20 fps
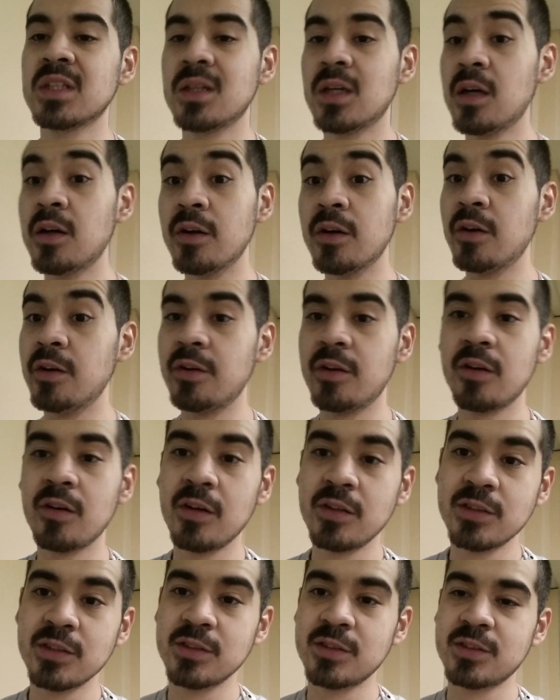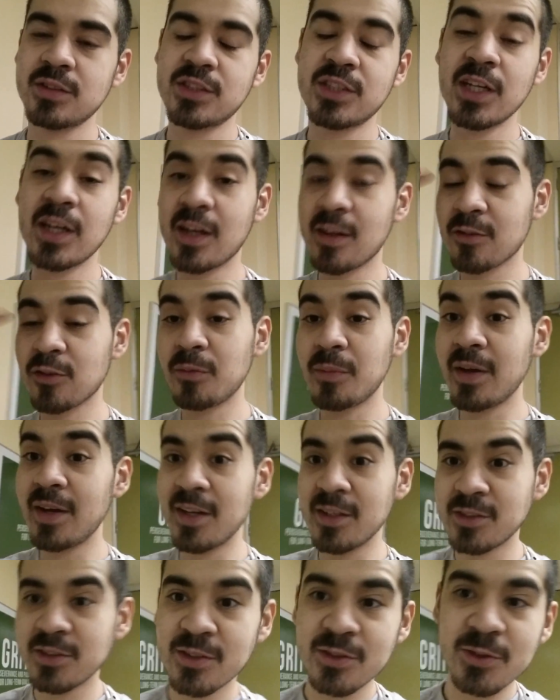I don't know, you know, just shit gets to my
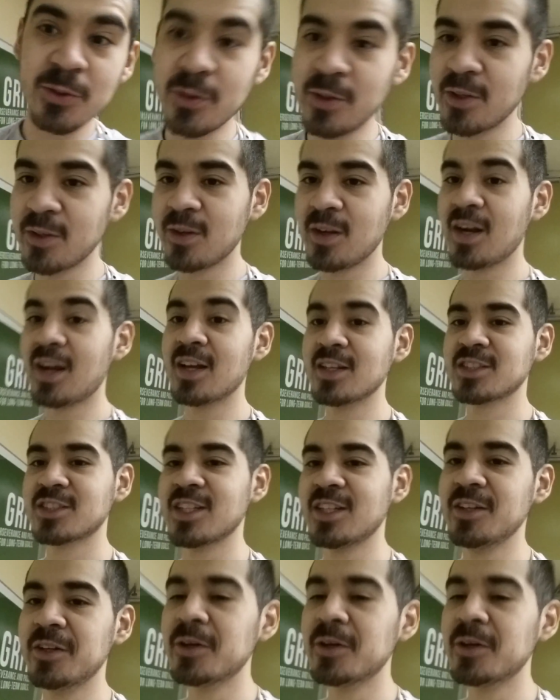head too, you know, a lot of shit, you